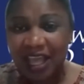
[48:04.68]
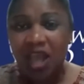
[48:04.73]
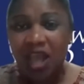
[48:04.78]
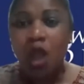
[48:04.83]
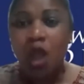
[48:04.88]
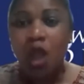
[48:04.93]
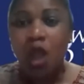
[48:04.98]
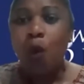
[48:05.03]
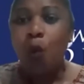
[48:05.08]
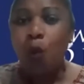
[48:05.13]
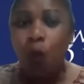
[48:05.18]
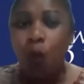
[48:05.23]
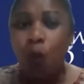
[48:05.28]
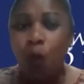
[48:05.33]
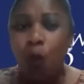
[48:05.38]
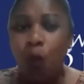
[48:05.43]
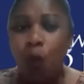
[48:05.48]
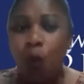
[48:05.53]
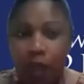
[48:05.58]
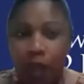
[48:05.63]

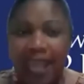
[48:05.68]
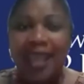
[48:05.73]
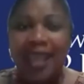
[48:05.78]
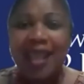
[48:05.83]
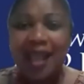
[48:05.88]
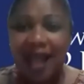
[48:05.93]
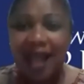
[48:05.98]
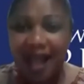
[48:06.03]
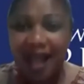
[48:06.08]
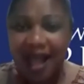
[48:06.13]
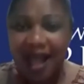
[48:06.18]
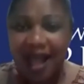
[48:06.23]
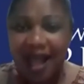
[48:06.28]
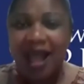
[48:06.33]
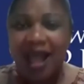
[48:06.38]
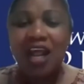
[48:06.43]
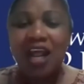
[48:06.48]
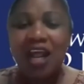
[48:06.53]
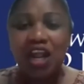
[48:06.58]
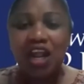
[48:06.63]
We are
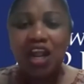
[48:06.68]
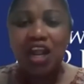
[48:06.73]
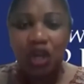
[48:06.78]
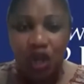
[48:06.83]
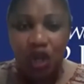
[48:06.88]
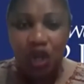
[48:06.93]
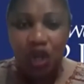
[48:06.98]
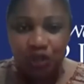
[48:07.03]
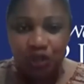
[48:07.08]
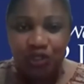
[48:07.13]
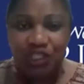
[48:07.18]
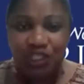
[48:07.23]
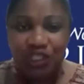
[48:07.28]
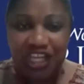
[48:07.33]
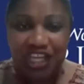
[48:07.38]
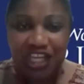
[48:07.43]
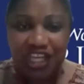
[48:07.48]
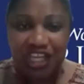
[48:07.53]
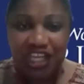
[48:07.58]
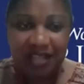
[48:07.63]

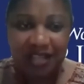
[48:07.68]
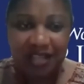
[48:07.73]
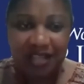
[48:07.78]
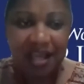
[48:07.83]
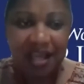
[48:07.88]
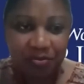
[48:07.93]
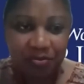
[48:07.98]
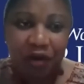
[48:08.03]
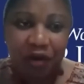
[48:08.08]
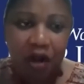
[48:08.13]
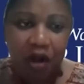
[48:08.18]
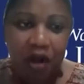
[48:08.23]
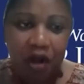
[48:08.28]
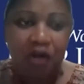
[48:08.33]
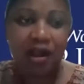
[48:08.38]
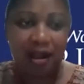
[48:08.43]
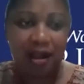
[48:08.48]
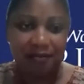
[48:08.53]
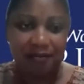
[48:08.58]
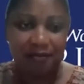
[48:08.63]
launching that
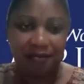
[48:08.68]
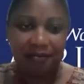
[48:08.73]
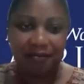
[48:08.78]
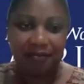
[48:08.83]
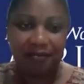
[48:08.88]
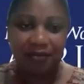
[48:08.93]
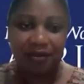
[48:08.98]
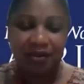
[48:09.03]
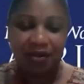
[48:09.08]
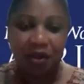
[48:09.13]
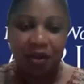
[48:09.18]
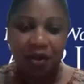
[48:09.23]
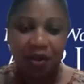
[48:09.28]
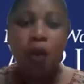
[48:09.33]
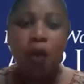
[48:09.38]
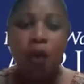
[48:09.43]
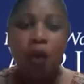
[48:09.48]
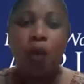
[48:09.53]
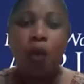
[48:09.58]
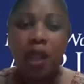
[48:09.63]
program
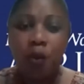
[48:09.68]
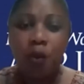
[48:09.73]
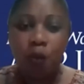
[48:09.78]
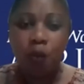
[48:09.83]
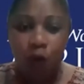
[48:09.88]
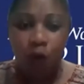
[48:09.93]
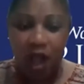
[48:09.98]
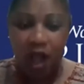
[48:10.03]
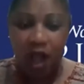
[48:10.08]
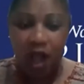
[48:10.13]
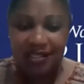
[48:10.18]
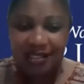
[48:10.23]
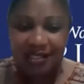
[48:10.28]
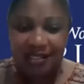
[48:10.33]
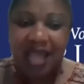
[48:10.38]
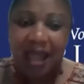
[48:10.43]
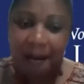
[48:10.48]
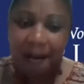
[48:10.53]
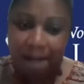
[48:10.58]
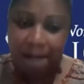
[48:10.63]
where once
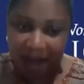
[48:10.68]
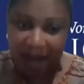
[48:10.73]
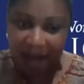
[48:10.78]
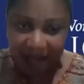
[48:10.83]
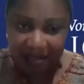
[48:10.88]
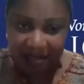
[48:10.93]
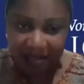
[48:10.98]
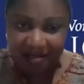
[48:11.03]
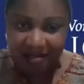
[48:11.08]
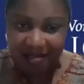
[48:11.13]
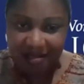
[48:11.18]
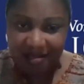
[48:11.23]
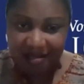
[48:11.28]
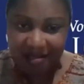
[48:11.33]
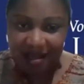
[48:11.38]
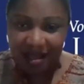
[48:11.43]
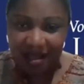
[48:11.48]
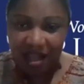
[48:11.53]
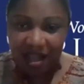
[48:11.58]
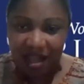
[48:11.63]
a month,
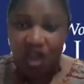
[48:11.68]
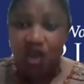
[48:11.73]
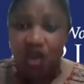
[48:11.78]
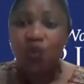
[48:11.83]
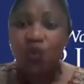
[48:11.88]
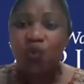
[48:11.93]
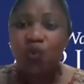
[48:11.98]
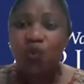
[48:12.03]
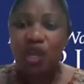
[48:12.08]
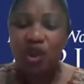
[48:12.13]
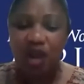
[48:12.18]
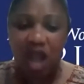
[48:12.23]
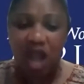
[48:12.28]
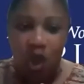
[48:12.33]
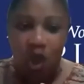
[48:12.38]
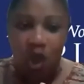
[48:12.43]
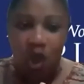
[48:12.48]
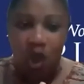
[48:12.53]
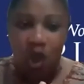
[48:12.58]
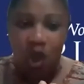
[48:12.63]
we're gonna
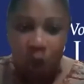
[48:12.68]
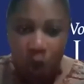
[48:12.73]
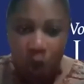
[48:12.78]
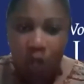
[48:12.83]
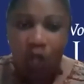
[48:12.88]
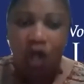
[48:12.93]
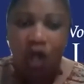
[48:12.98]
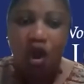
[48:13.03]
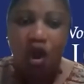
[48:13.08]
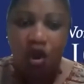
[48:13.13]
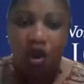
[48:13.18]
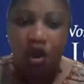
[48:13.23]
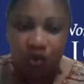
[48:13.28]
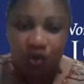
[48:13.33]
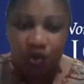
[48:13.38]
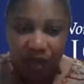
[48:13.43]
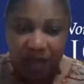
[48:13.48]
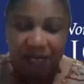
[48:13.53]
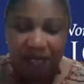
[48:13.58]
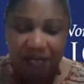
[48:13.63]
call on
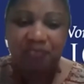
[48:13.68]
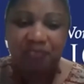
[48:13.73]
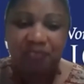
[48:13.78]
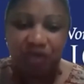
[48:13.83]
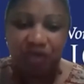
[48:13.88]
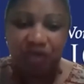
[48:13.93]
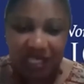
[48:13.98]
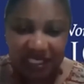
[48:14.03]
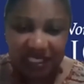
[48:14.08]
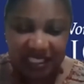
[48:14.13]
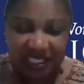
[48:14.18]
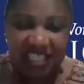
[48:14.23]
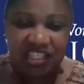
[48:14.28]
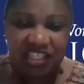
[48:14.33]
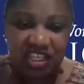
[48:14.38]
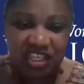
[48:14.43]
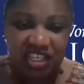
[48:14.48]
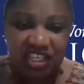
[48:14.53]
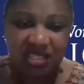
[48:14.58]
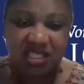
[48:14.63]
women
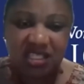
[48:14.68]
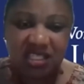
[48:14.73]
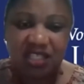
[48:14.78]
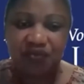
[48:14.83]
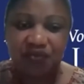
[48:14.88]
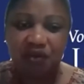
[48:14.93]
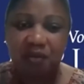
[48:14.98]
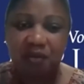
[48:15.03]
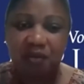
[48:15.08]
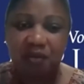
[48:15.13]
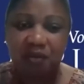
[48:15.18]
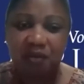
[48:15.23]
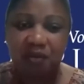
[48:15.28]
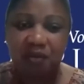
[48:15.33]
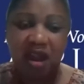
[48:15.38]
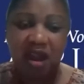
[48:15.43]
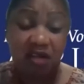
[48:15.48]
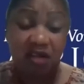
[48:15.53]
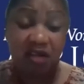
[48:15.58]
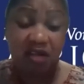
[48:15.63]
politicians from
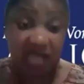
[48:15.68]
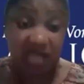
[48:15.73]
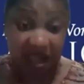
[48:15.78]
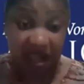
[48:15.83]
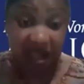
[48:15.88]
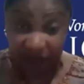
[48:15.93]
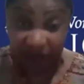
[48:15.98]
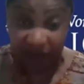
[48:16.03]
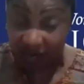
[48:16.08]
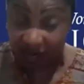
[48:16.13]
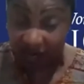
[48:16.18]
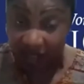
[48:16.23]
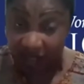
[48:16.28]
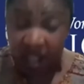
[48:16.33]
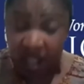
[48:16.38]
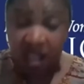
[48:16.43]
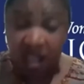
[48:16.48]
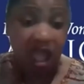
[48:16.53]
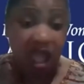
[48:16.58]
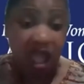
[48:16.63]
around Africa
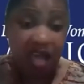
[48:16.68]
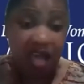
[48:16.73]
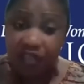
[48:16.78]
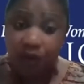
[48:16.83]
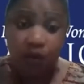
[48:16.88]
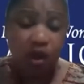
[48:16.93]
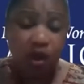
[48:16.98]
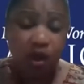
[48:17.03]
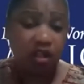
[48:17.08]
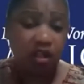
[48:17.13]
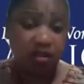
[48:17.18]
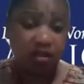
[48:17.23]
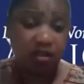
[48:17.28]
and the world